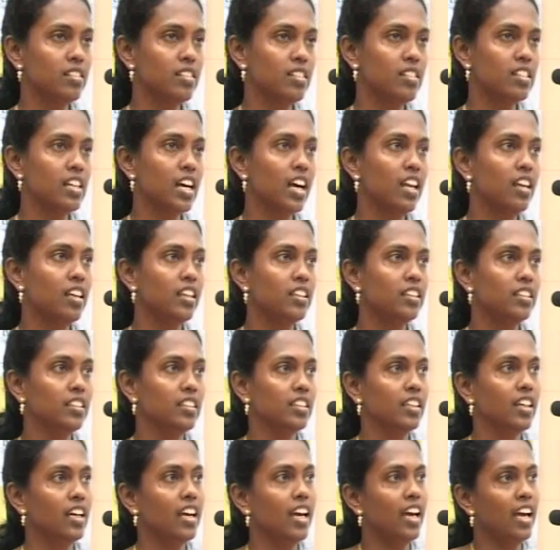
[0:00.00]
a challenge,
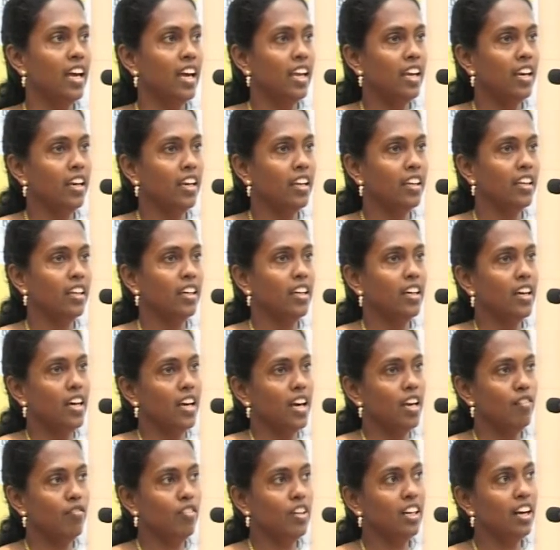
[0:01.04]
and
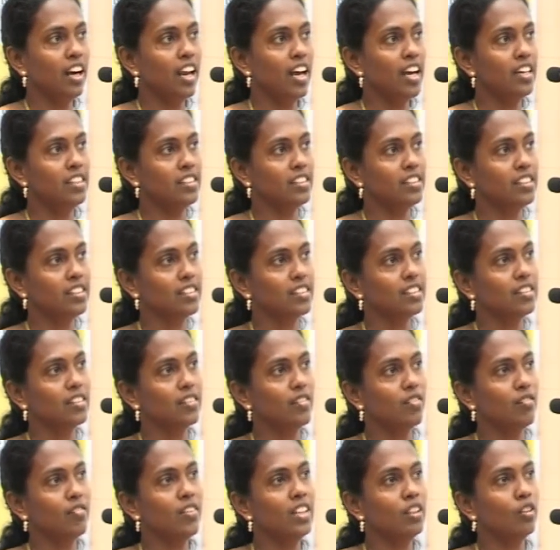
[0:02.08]
every class
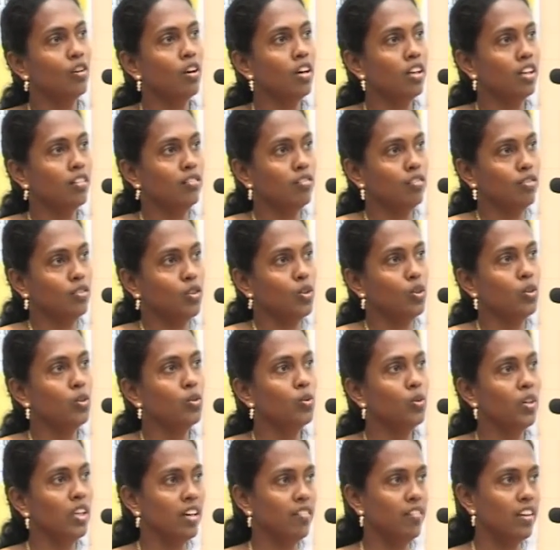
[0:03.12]
we thought of
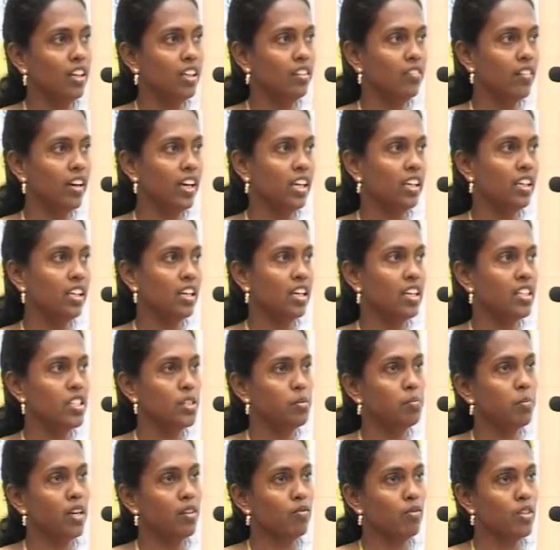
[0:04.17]
new innovative ideas
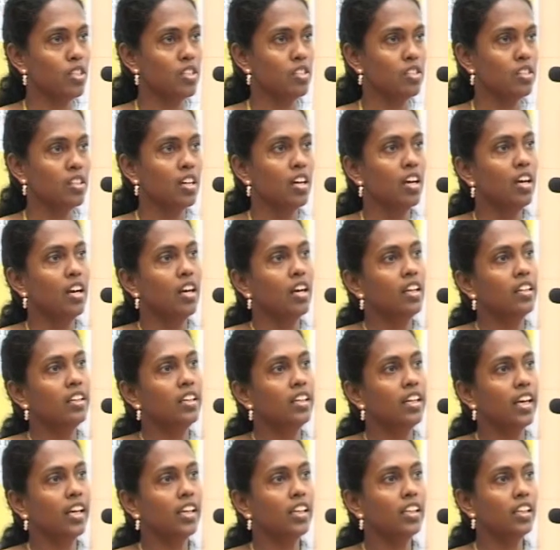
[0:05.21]
by which the
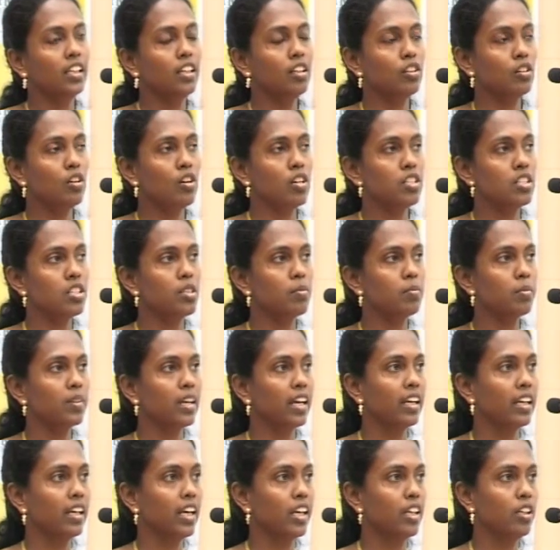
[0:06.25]
technical concept
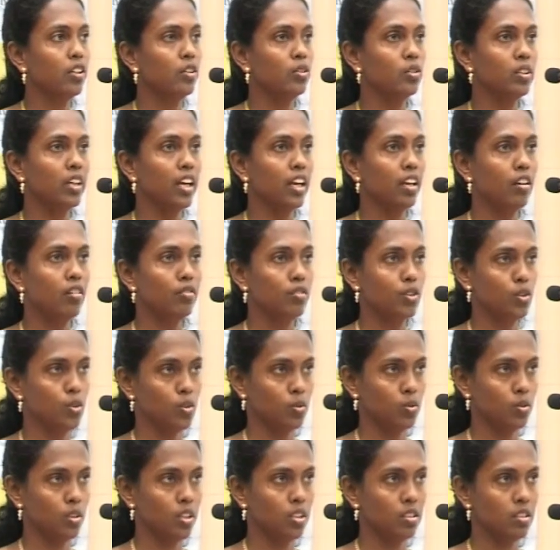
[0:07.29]
can get into the head of the
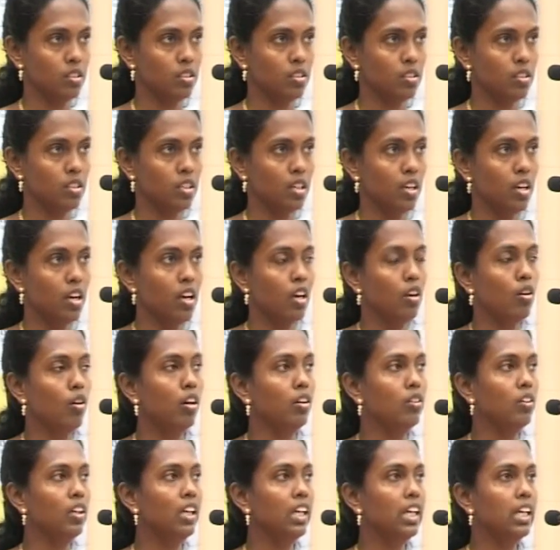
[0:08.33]
students.
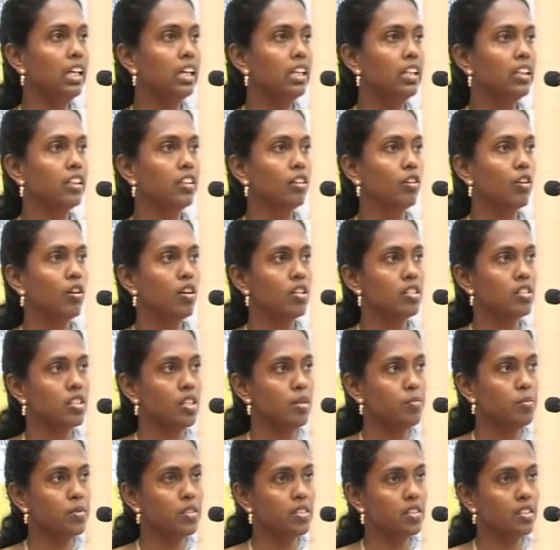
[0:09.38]
Not only learning the
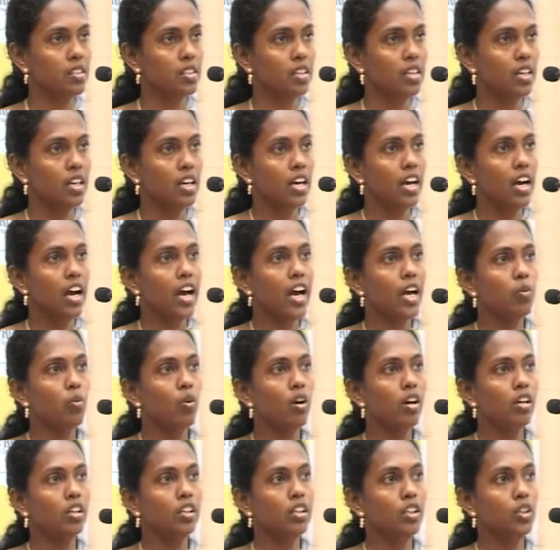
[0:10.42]
concepts, I
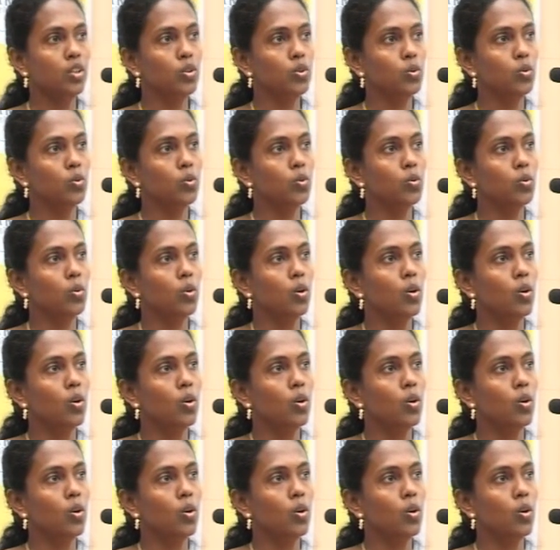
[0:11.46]
wanted to